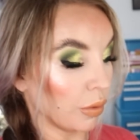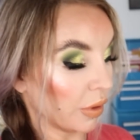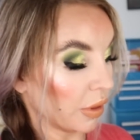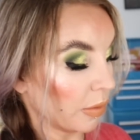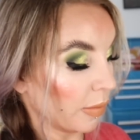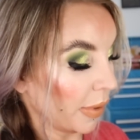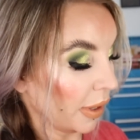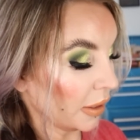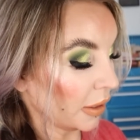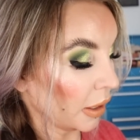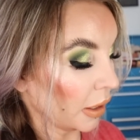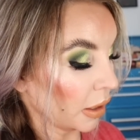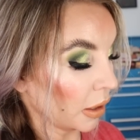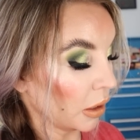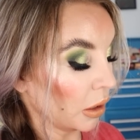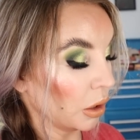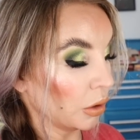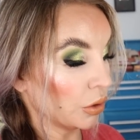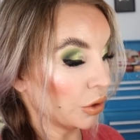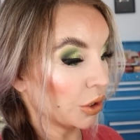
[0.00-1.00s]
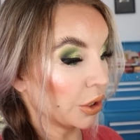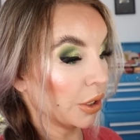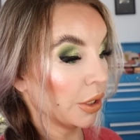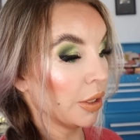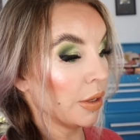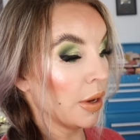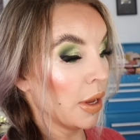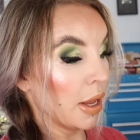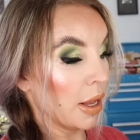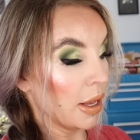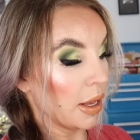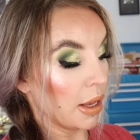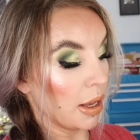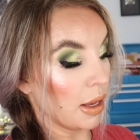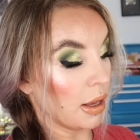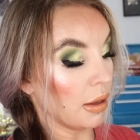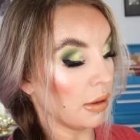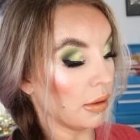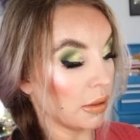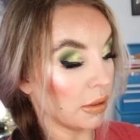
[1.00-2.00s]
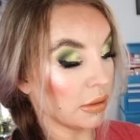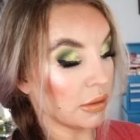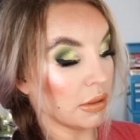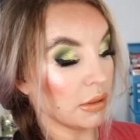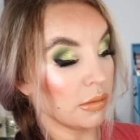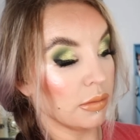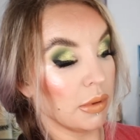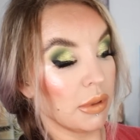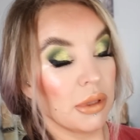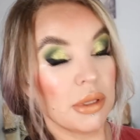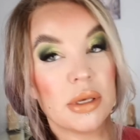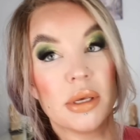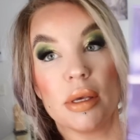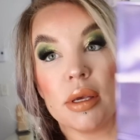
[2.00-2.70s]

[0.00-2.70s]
with a magnetic closure and this is what the